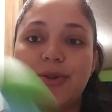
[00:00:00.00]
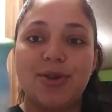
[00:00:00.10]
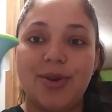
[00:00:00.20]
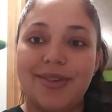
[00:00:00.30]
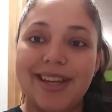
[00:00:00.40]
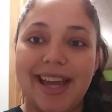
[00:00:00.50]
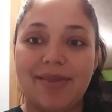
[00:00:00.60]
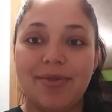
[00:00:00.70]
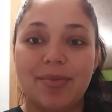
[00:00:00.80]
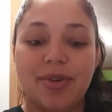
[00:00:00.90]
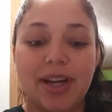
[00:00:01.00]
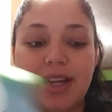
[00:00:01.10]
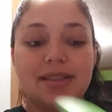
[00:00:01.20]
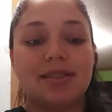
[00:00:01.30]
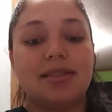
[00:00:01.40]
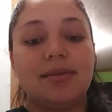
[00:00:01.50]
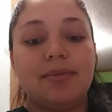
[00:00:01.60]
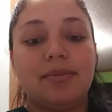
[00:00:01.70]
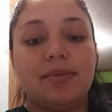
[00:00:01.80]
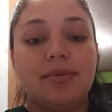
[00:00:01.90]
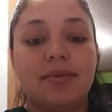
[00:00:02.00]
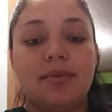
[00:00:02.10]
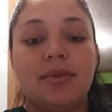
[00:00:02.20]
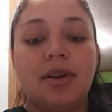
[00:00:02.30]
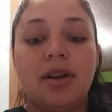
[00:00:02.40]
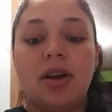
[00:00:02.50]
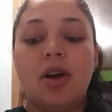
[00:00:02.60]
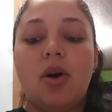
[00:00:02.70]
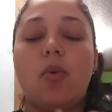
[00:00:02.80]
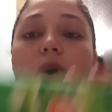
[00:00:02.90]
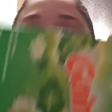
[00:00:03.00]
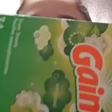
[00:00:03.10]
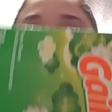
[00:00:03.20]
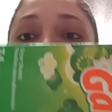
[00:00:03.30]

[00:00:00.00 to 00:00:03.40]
two of the Gain Febreze, one of the